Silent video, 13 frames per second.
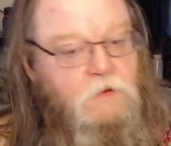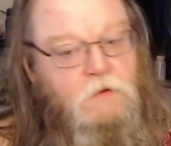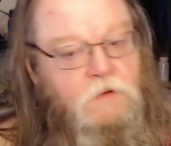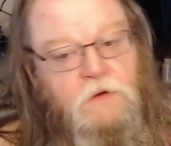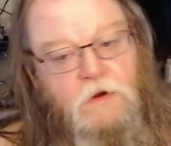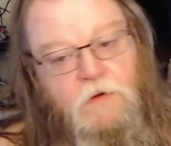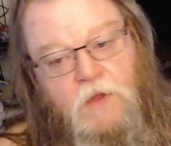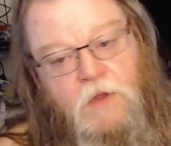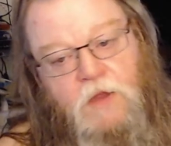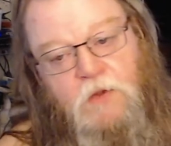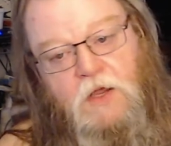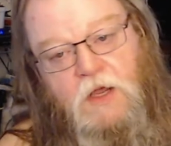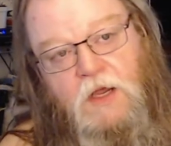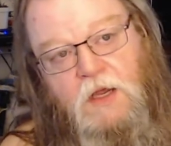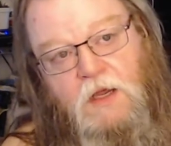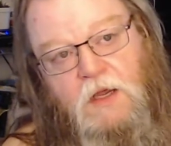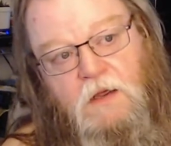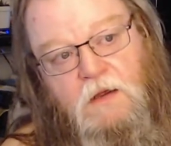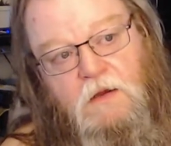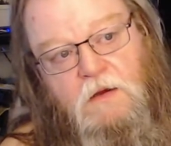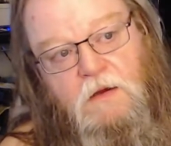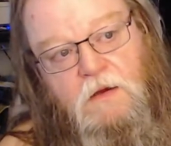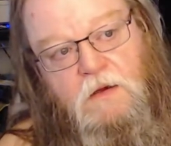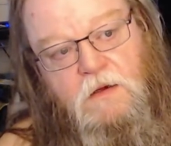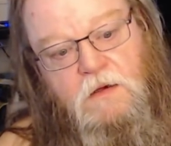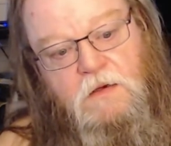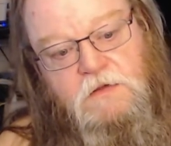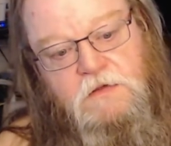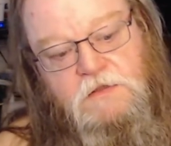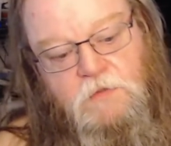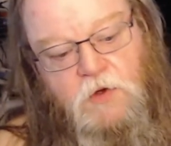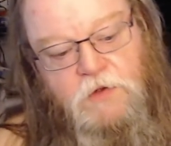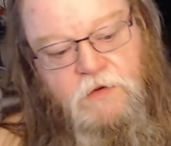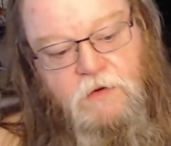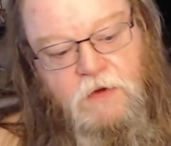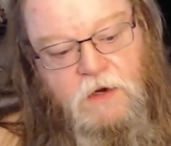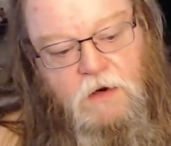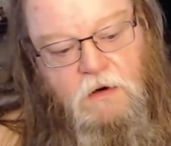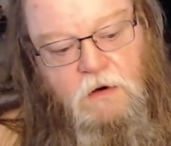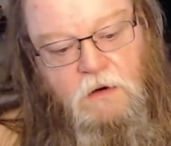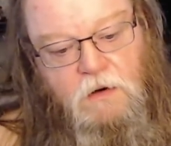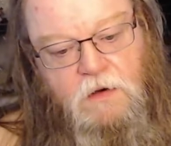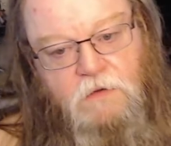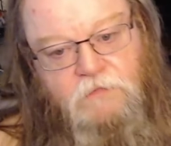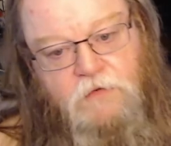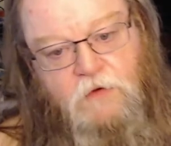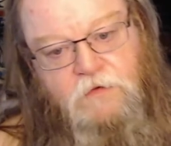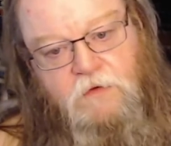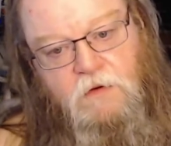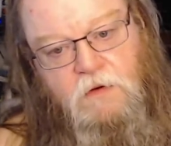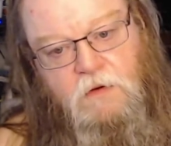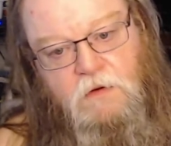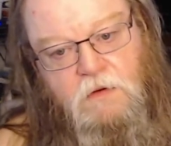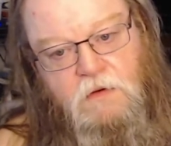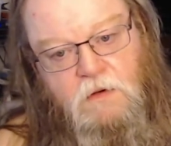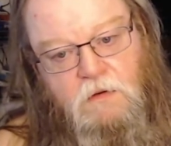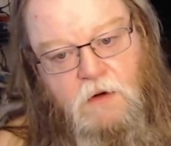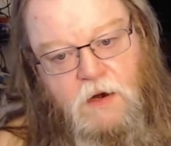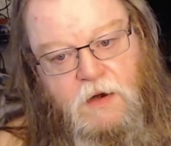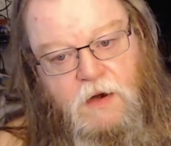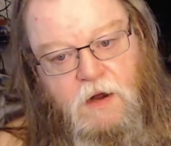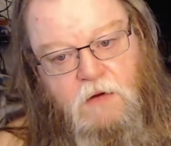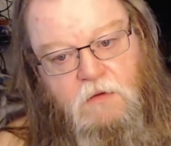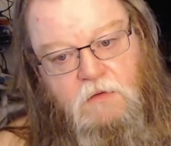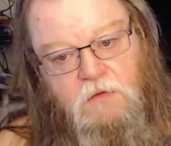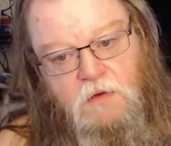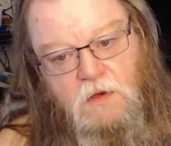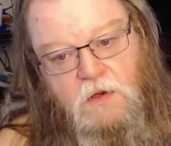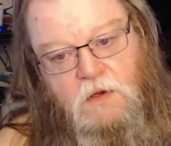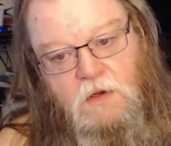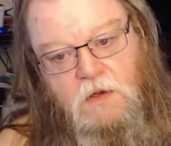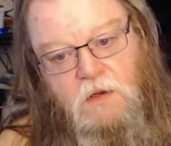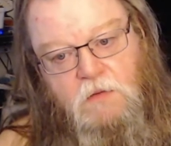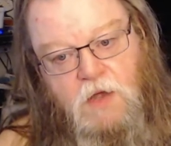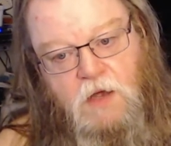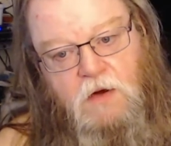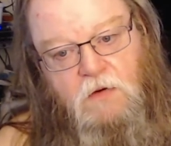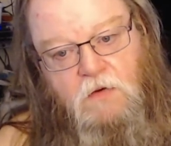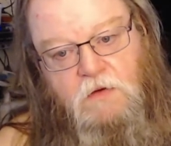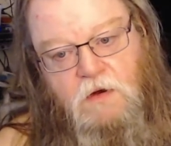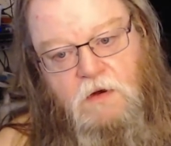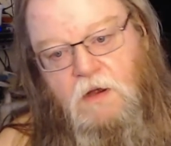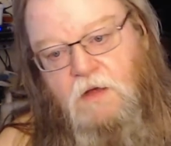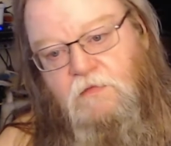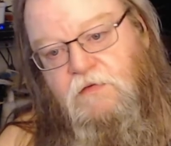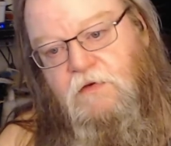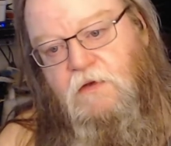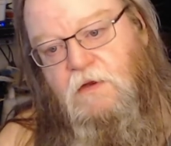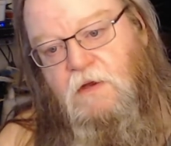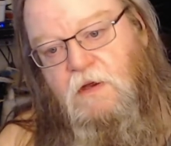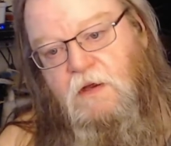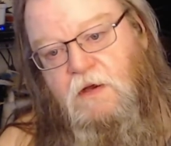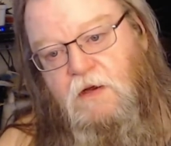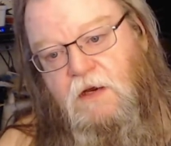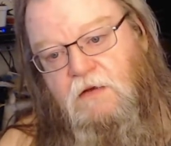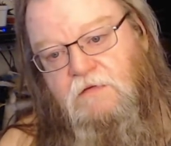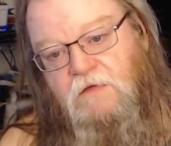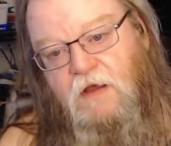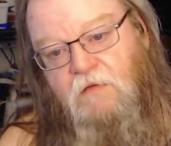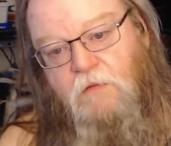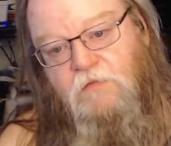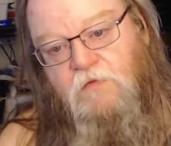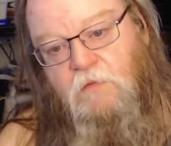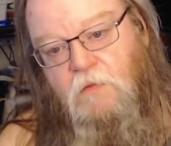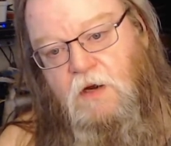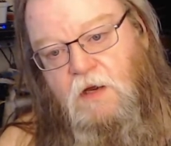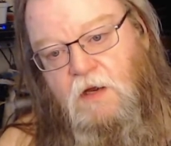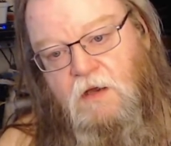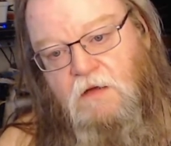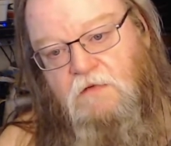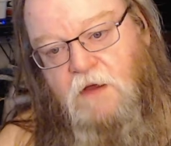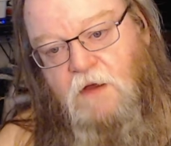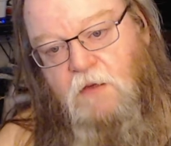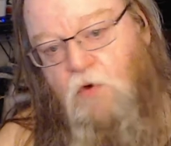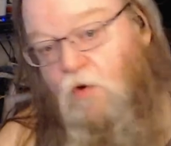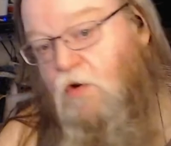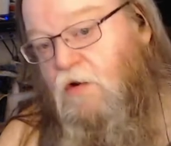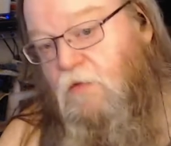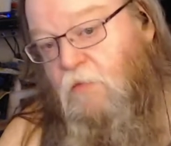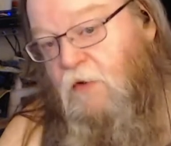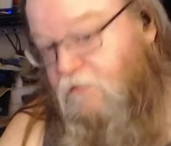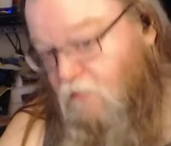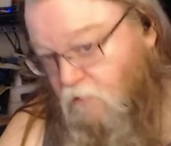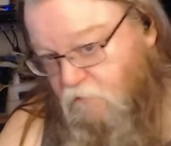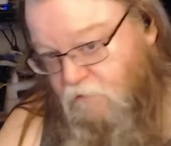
There may be some other gear in the future. Right now, kind of holding off. I need to save up some money because I broke it myself.